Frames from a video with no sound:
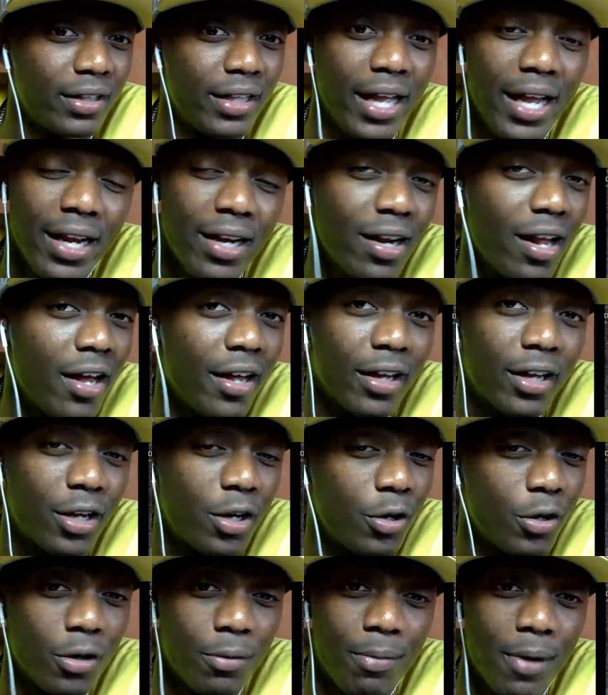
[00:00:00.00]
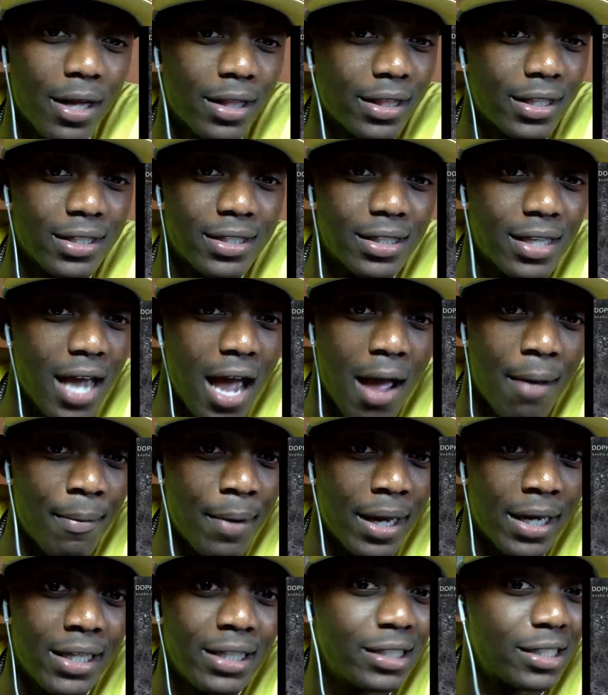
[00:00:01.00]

there ain't nothing cute about this guy, man.